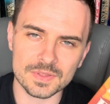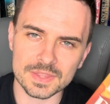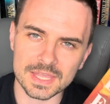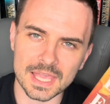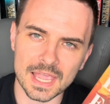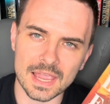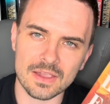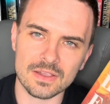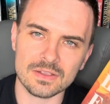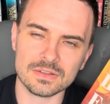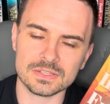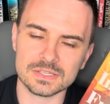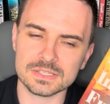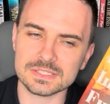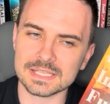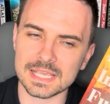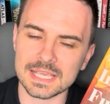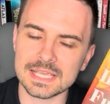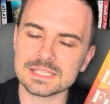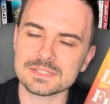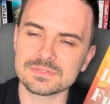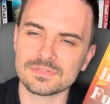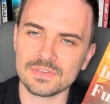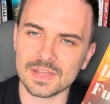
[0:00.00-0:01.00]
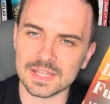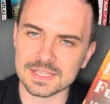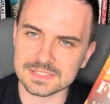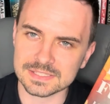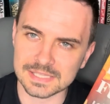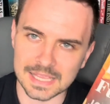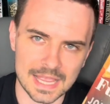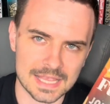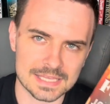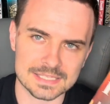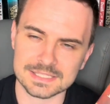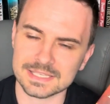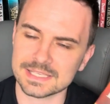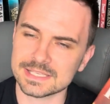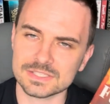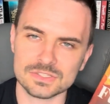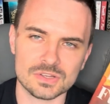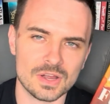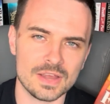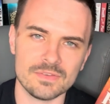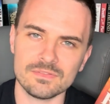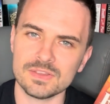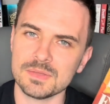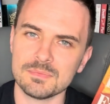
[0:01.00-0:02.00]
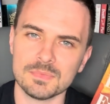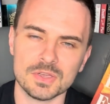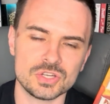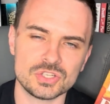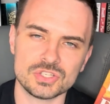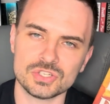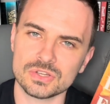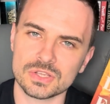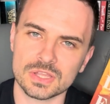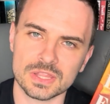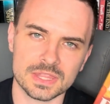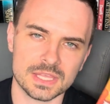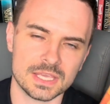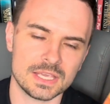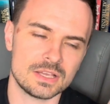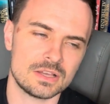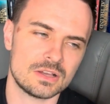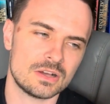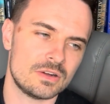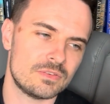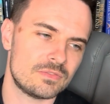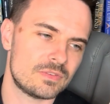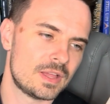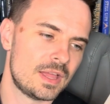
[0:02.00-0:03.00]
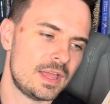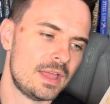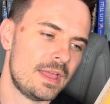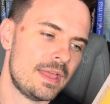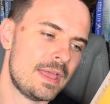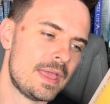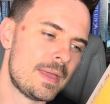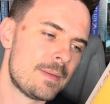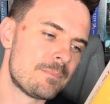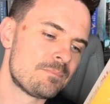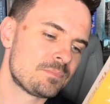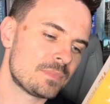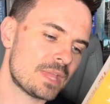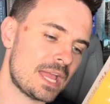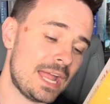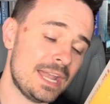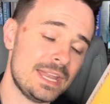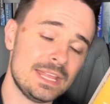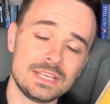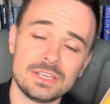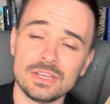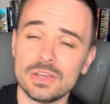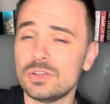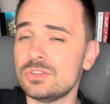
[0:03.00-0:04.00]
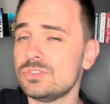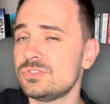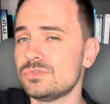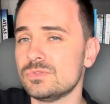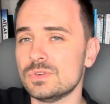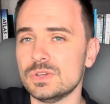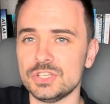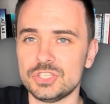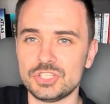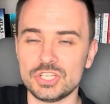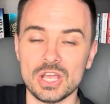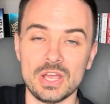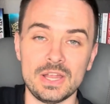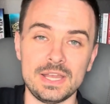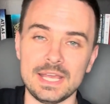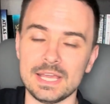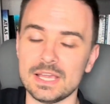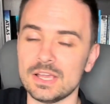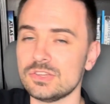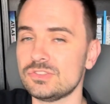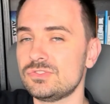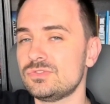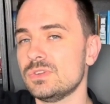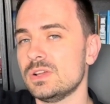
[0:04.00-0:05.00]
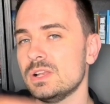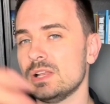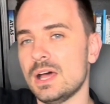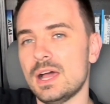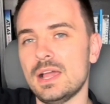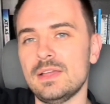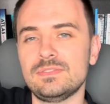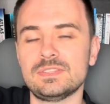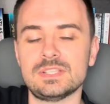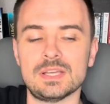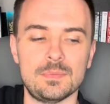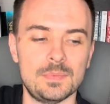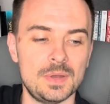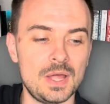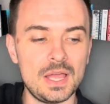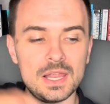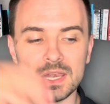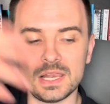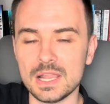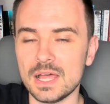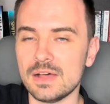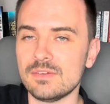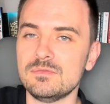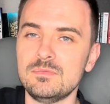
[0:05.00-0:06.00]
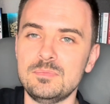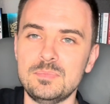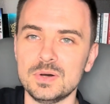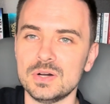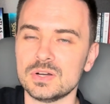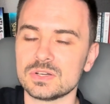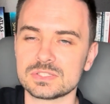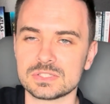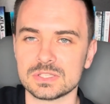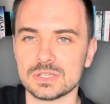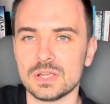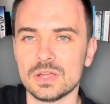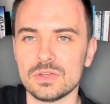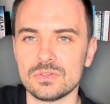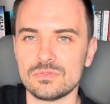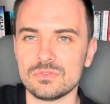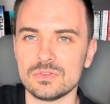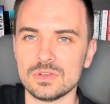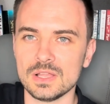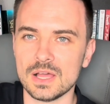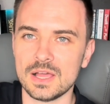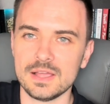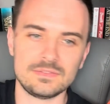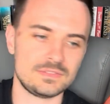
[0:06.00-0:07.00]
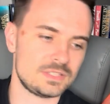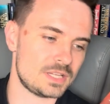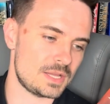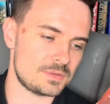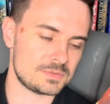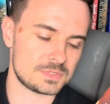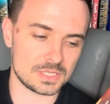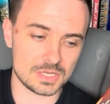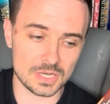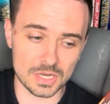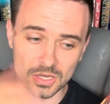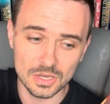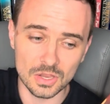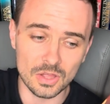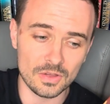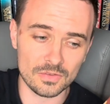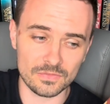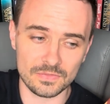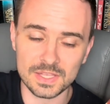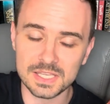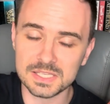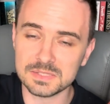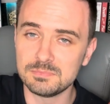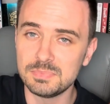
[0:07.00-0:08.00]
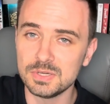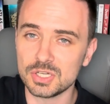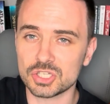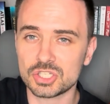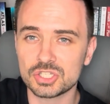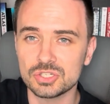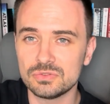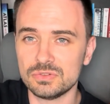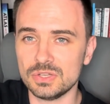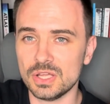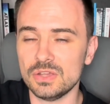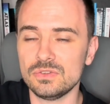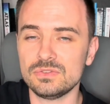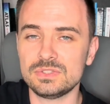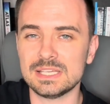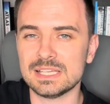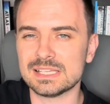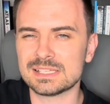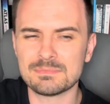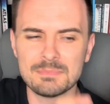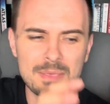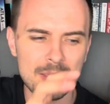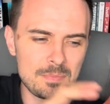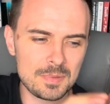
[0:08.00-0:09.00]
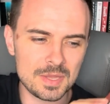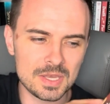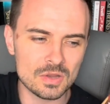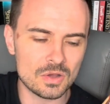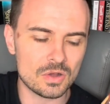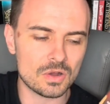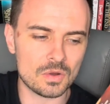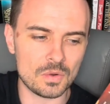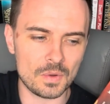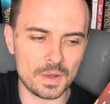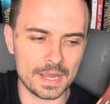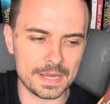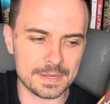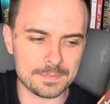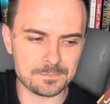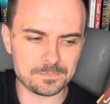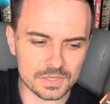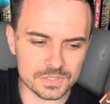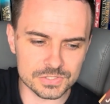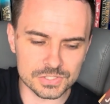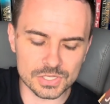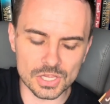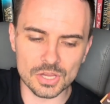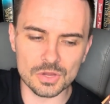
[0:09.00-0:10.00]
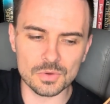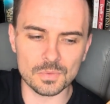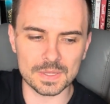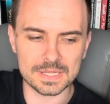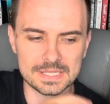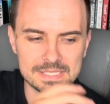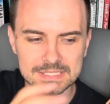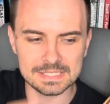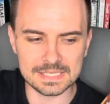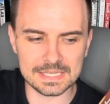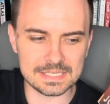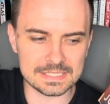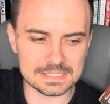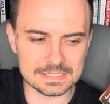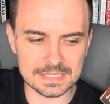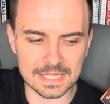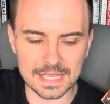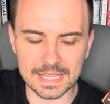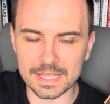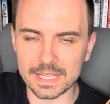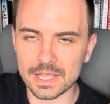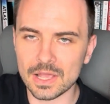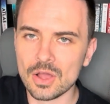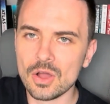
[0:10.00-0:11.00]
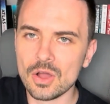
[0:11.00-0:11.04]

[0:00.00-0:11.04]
characters. It's fantastic. It's got every emotion you can think of. And it goes through a journey, it goes through a lifetime. And I love books that go through lifetimes. And a lot of these books you'll notice, maybe not quite so with Sea State